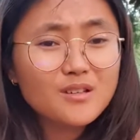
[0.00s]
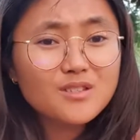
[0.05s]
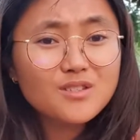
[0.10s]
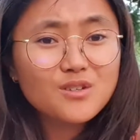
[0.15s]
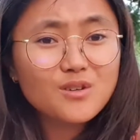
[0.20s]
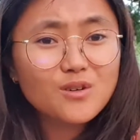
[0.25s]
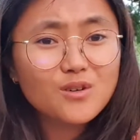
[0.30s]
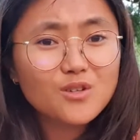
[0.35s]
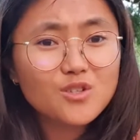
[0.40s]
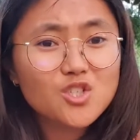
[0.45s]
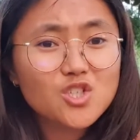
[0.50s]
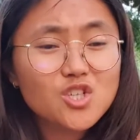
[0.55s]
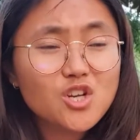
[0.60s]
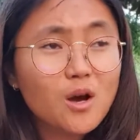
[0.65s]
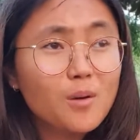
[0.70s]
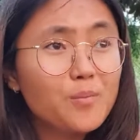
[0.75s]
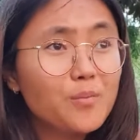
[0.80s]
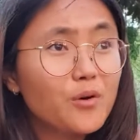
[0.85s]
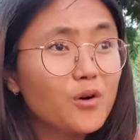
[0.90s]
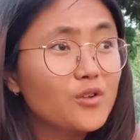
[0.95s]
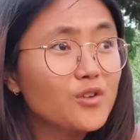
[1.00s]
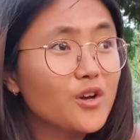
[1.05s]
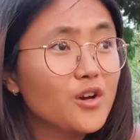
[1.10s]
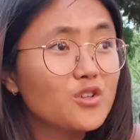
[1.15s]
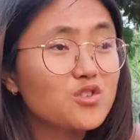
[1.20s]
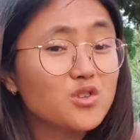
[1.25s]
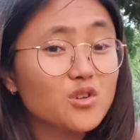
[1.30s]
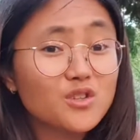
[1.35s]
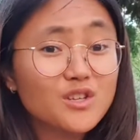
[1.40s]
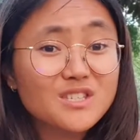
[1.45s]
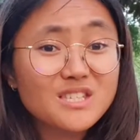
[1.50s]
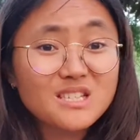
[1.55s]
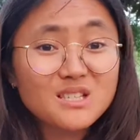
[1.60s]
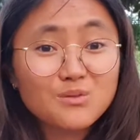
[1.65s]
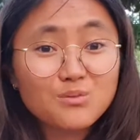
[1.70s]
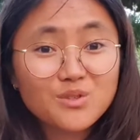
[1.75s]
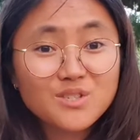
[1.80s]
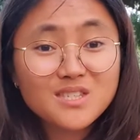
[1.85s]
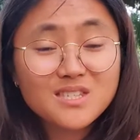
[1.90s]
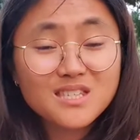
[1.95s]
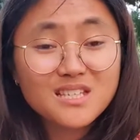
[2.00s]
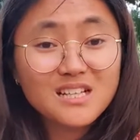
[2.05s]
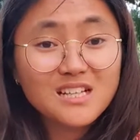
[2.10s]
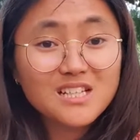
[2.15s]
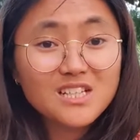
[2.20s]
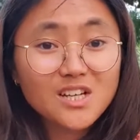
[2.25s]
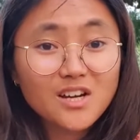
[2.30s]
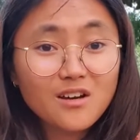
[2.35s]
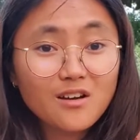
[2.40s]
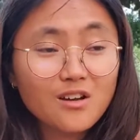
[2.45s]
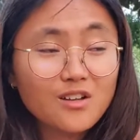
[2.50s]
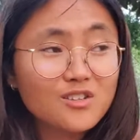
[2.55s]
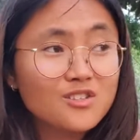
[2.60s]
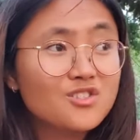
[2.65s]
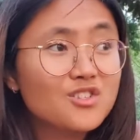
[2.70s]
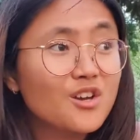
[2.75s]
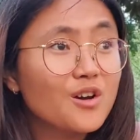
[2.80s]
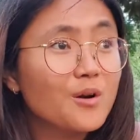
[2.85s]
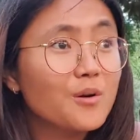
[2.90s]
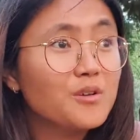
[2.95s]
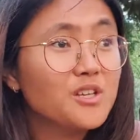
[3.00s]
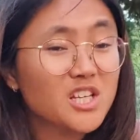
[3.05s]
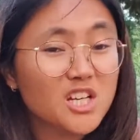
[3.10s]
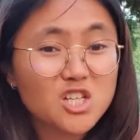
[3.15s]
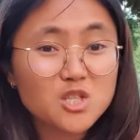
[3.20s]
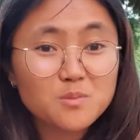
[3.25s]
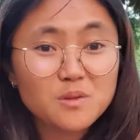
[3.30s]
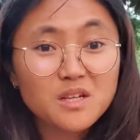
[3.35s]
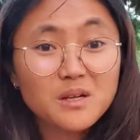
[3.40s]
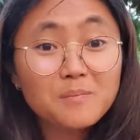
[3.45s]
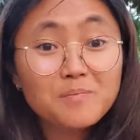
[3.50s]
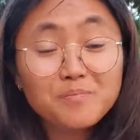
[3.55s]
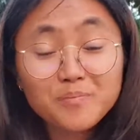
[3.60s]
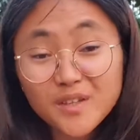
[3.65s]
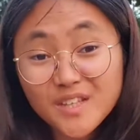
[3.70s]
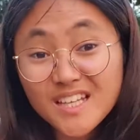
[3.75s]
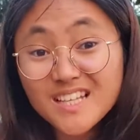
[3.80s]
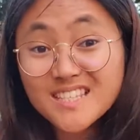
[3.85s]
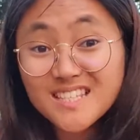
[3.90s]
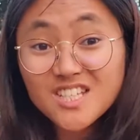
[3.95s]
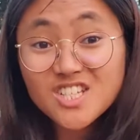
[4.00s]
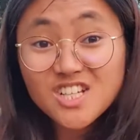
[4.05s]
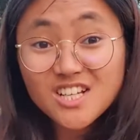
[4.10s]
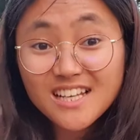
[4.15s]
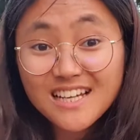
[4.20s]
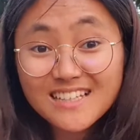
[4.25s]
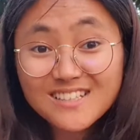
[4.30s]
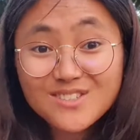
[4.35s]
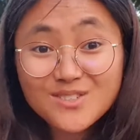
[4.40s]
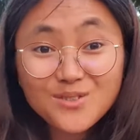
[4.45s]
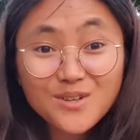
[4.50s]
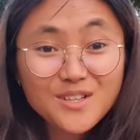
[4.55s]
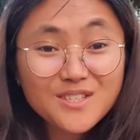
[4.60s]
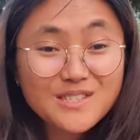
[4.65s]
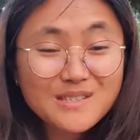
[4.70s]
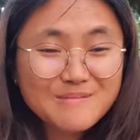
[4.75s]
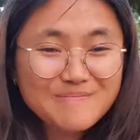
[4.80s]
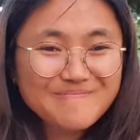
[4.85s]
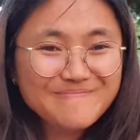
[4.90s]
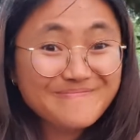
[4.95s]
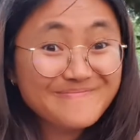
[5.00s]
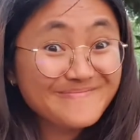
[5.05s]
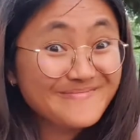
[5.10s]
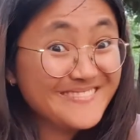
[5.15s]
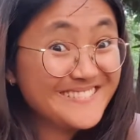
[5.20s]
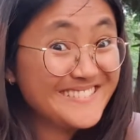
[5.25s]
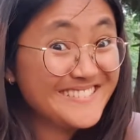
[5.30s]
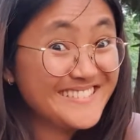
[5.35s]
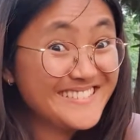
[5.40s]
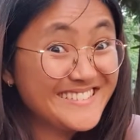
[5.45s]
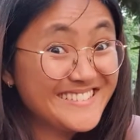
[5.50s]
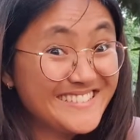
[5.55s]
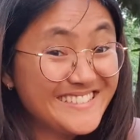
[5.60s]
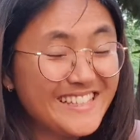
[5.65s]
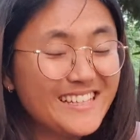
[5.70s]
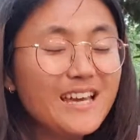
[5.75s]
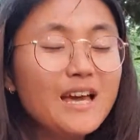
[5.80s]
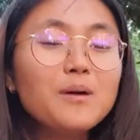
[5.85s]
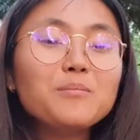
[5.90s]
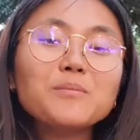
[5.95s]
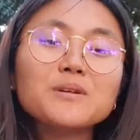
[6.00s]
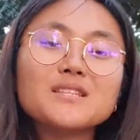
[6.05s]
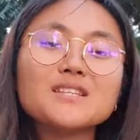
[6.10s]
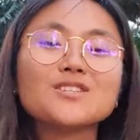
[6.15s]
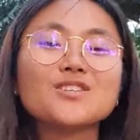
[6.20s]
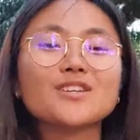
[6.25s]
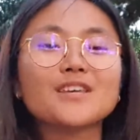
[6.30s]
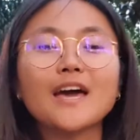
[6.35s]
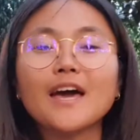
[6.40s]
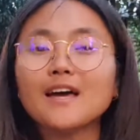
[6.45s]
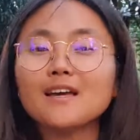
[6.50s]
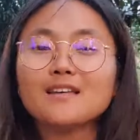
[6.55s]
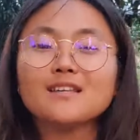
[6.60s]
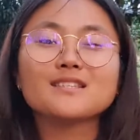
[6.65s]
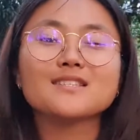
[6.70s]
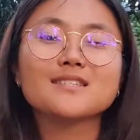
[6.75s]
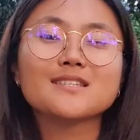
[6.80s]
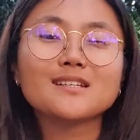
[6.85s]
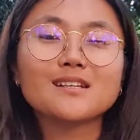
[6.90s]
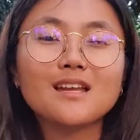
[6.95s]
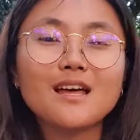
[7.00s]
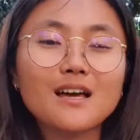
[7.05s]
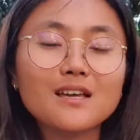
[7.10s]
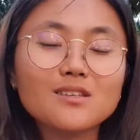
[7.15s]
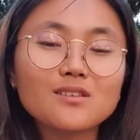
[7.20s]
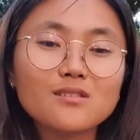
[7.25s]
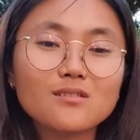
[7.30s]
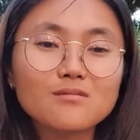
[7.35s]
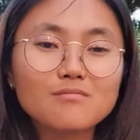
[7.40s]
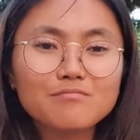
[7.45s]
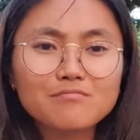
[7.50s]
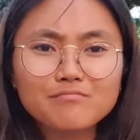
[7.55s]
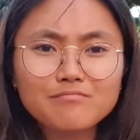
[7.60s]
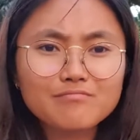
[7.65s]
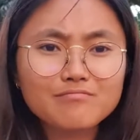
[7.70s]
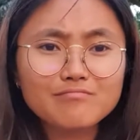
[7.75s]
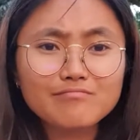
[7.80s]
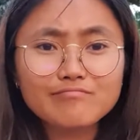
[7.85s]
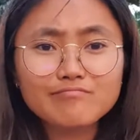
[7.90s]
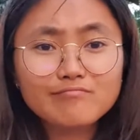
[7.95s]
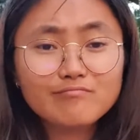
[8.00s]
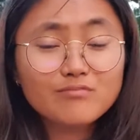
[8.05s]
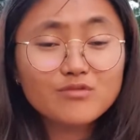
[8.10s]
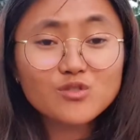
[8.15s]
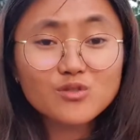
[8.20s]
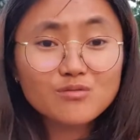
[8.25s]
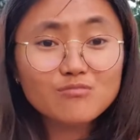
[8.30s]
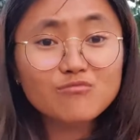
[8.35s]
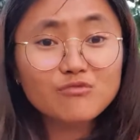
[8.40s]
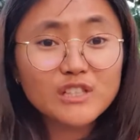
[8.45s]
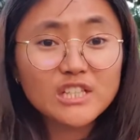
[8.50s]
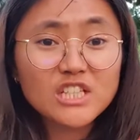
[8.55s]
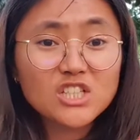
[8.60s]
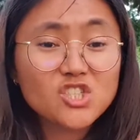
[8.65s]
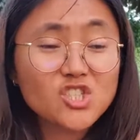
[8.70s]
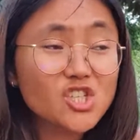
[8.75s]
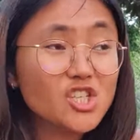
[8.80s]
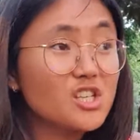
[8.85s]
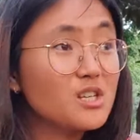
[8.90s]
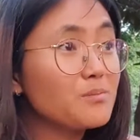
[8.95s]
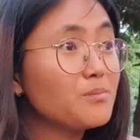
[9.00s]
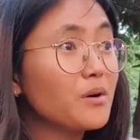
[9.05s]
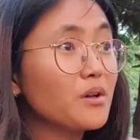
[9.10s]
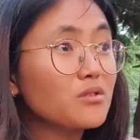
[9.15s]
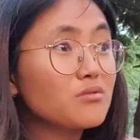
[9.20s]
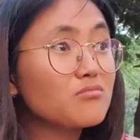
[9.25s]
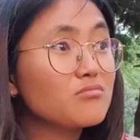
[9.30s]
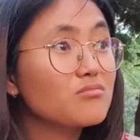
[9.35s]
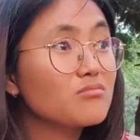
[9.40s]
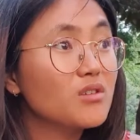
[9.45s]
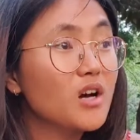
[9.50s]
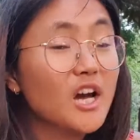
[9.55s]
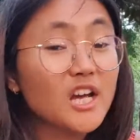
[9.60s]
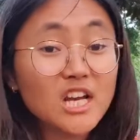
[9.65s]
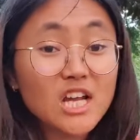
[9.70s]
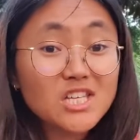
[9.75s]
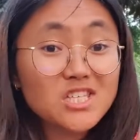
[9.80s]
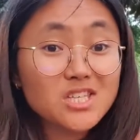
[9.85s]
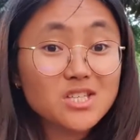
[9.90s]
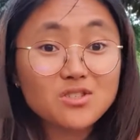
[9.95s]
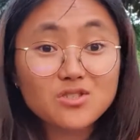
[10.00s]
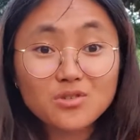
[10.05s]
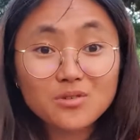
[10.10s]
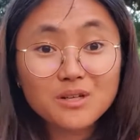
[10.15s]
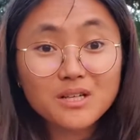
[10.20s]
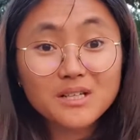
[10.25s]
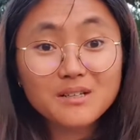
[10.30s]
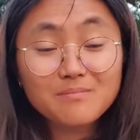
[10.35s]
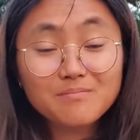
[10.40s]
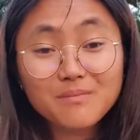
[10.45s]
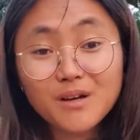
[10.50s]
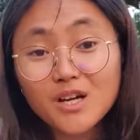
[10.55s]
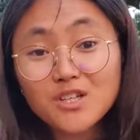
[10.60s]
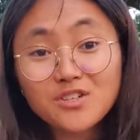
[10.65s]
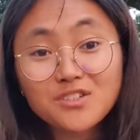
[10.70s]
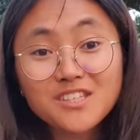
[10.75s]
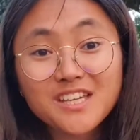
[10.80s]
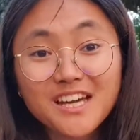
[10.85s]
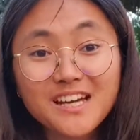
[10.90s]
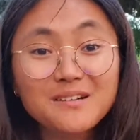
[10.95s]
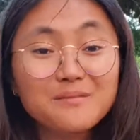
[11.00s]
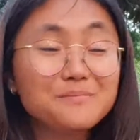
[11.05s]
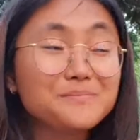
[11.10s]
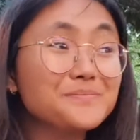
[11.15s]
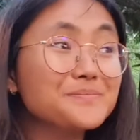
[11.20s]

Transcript: The shop owner told us it was silk and cashmere, but I think she lied to us. But it's okay, it's still like really cheap and I like it, so I don't care.